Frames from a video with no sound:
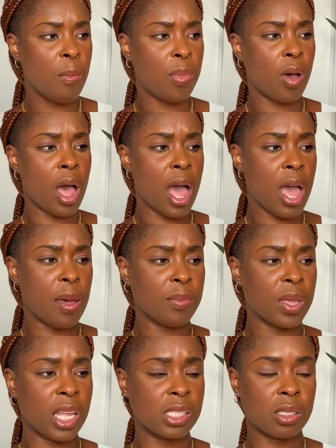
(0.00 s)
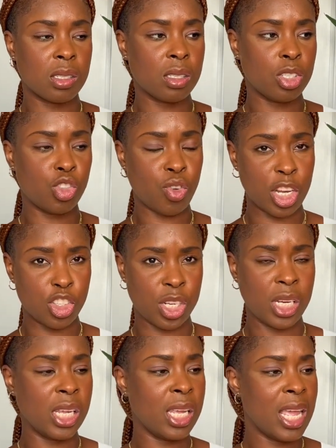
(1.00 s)
but um, it's
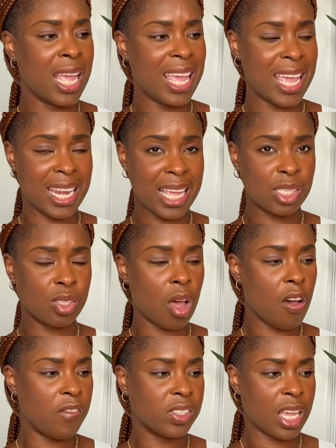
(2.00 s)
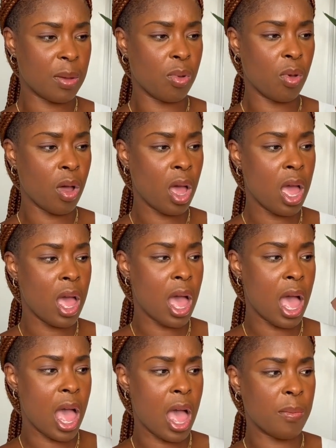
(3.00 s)
stretchy it is comfortable
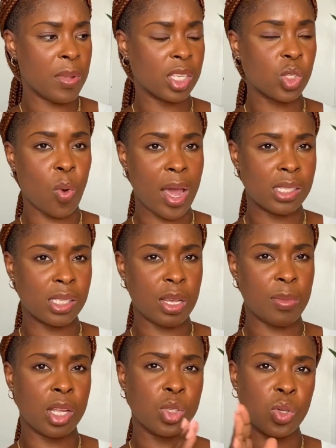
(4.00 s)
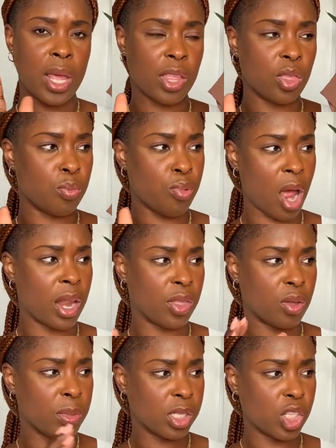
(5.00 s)
um, it's quite similar to like the
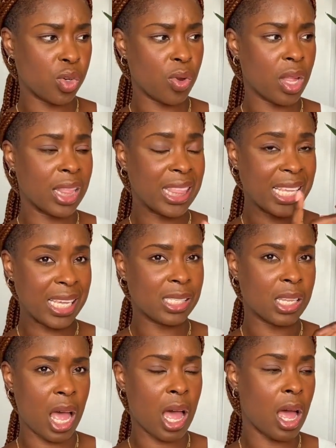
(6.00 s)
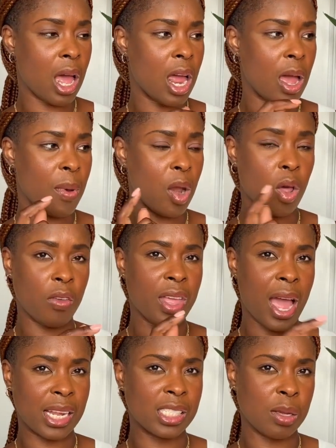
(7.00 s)
bralette the material these are um, a lot of
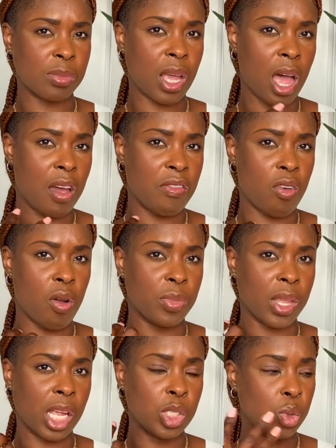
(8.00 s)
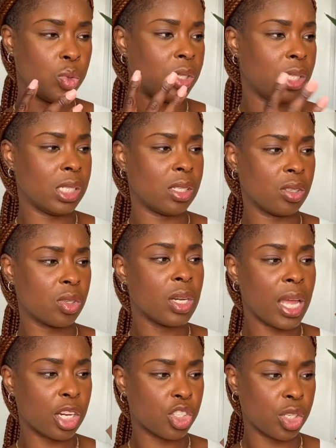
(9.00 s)
the items are from their new season
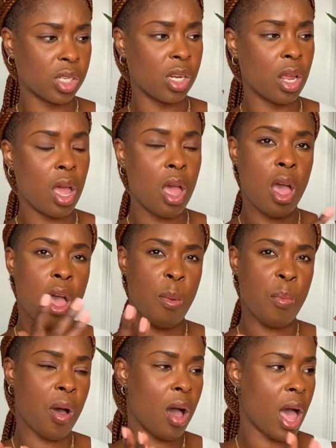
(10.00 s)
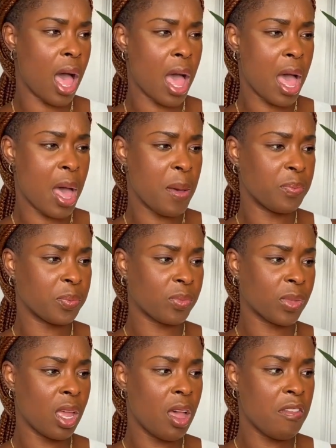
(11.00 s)
collection but um,
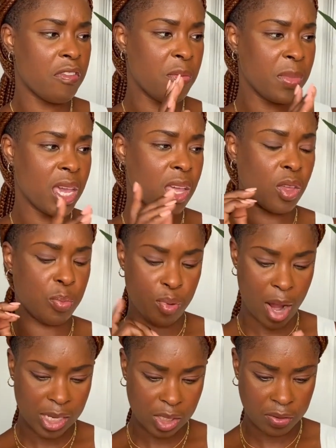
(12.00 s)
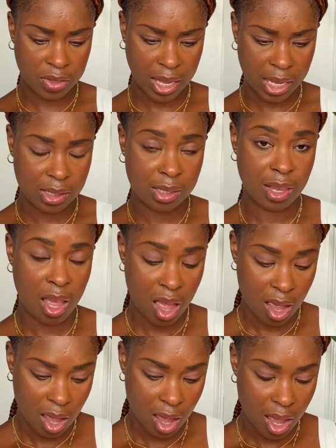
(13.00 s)
for me the price of this
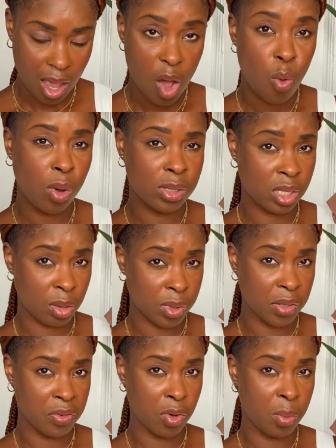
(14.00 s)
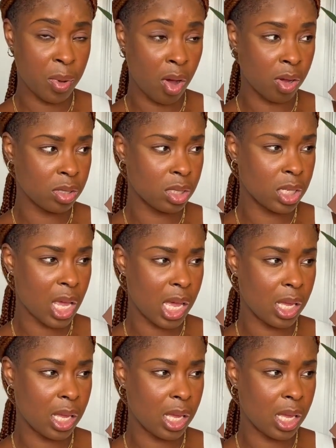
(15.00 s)
was 74 pounds